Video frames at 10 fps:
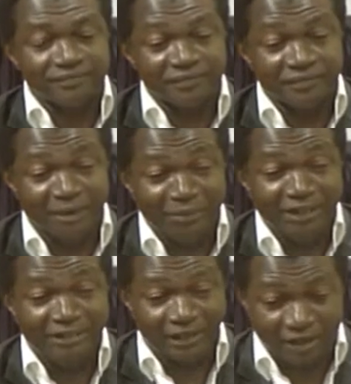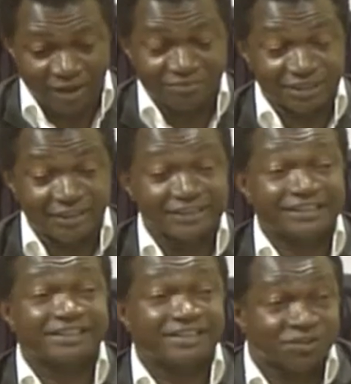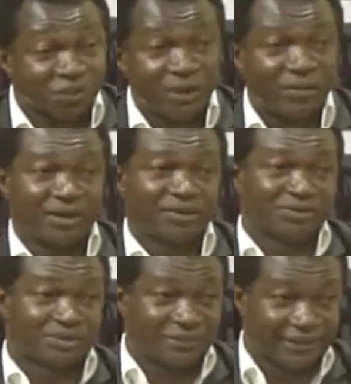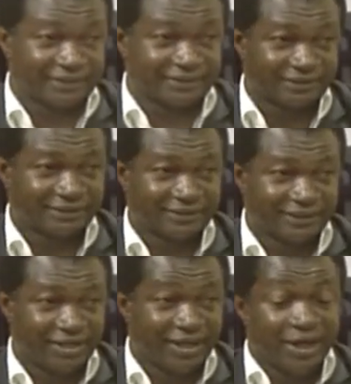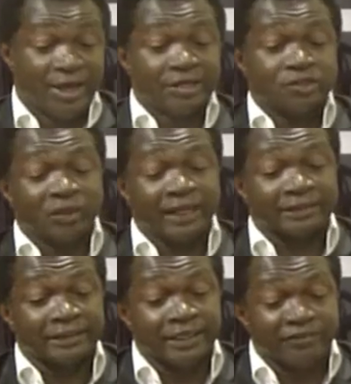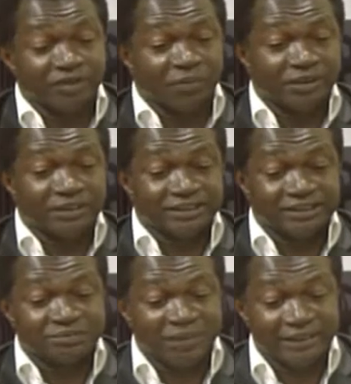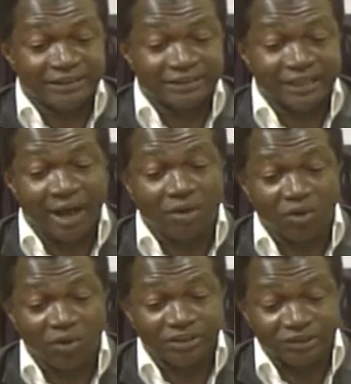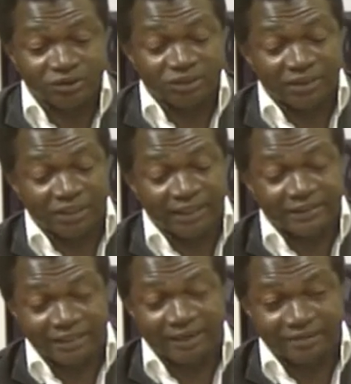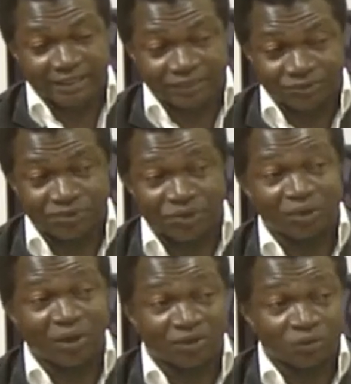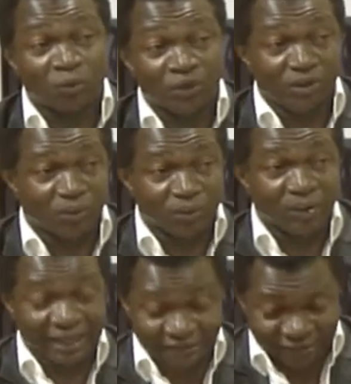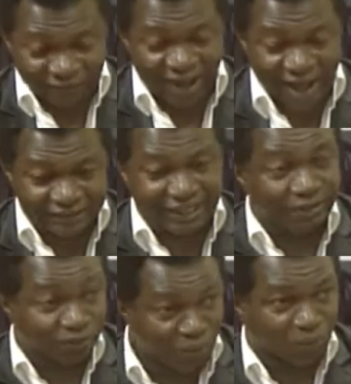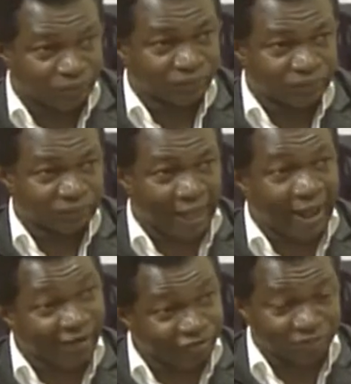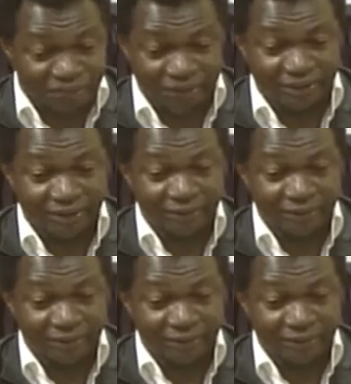The money that comes in, this is the way we are going to spend it. So that if the police is spending it according to the laid down statutes or not, we know. As far as I know, I have to be